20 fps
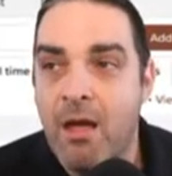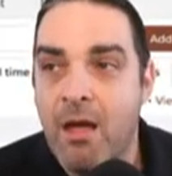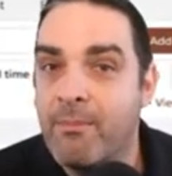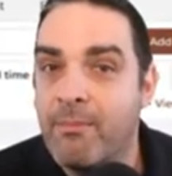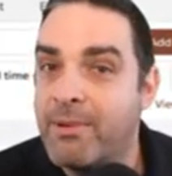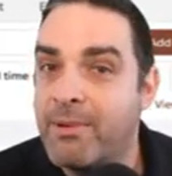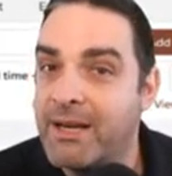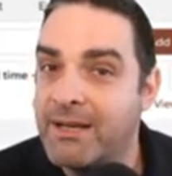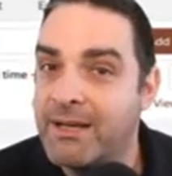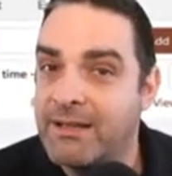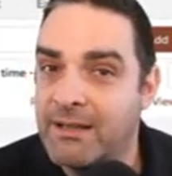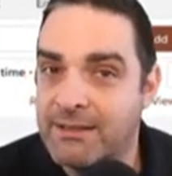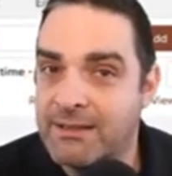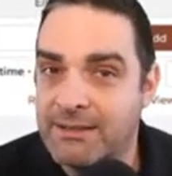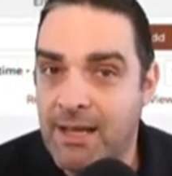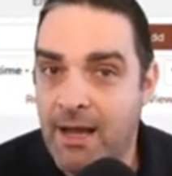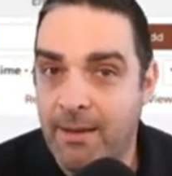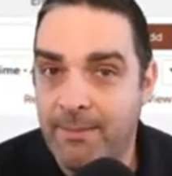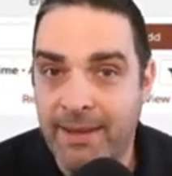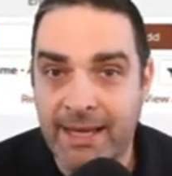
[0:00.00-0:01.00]
but it does
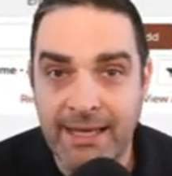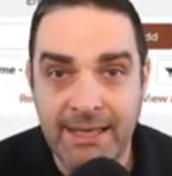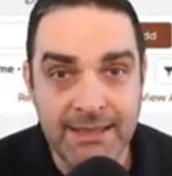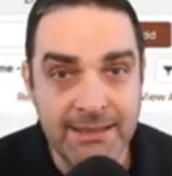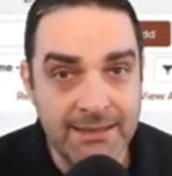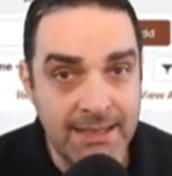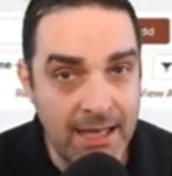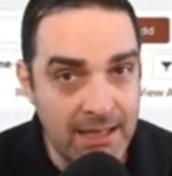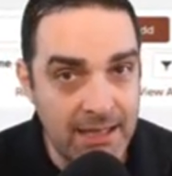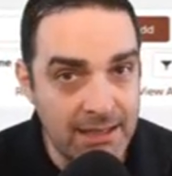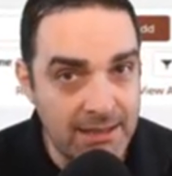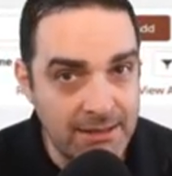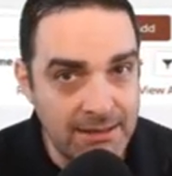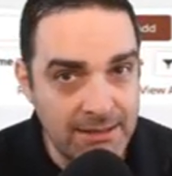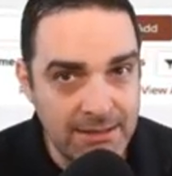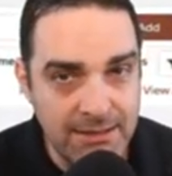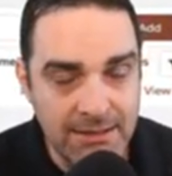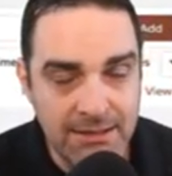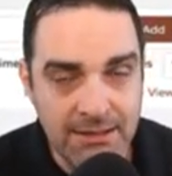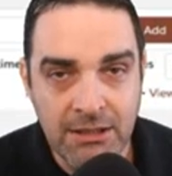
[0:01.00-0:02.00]
not make
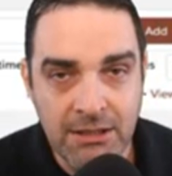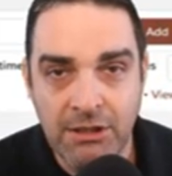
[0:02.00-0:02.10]
sense